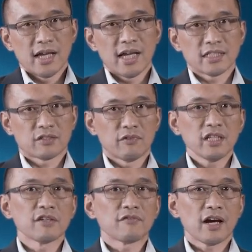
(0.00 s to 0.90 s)
has
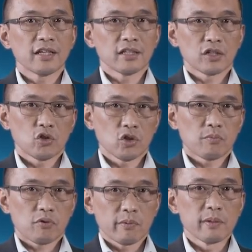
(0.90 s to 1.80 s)
redefined the cure
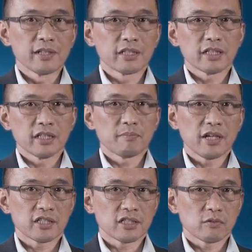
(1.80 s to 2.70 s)
probability in
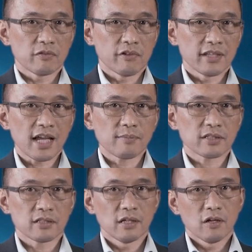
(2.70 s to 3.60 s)
patients with
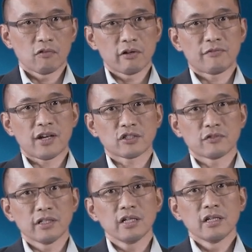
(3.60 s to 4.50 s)
relapsed or
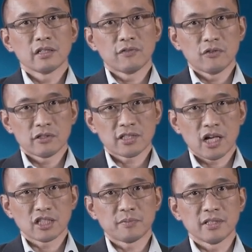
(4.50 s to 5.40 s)
refractory diffuse
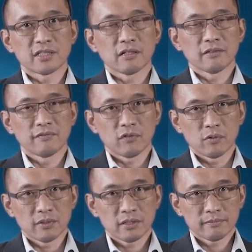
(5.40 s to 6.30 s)
large B-cell lymphoma.